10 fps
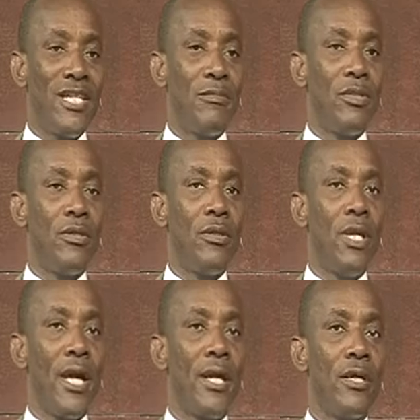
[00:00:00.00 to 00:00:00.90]
been
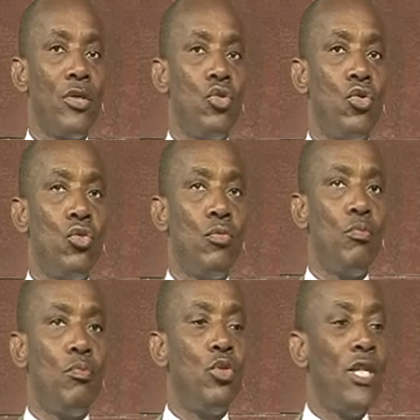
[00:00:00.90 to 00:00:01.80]
like
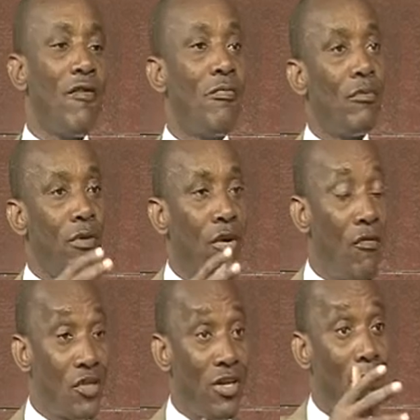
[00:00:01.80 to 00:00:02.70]
a
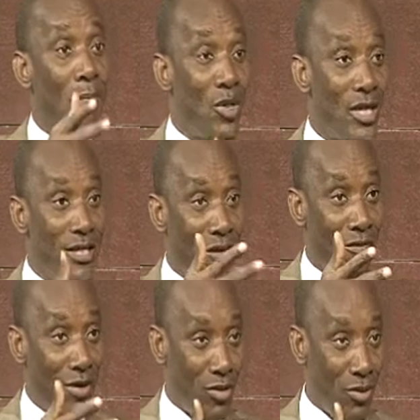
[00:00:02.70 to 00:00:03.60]
conversation among the deaf
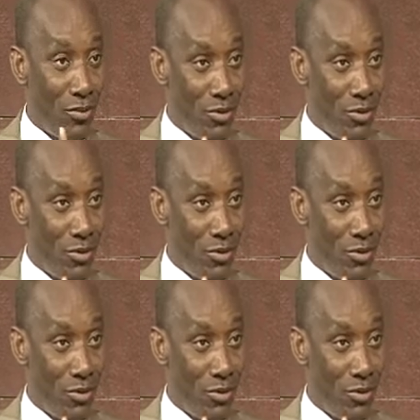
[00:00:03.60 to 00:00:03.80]
and dumb.